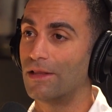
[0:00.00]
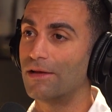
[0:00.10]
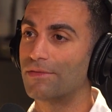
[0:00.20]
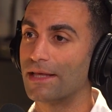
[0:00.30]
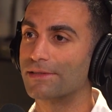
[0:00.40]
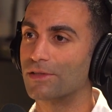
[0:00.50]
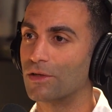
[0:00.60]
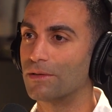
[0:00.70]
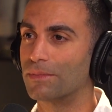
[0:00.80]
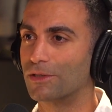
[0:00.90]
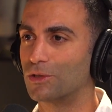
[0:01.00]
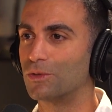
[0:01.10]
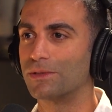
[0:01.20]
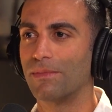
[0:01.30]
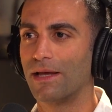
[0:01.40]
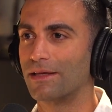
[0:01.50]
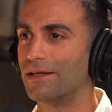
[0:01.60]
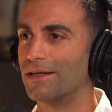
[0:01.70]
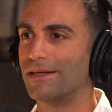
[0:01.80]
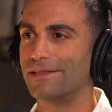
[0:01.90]
lot of thanks to her, because she was my
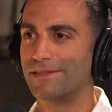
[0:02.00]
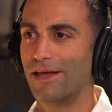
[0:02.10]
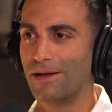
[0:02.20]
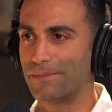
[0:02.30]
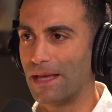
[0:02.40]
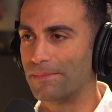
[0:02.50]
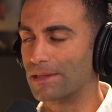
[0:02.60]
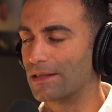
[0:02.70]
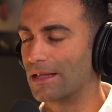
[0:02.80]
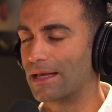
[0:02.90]
startup capital.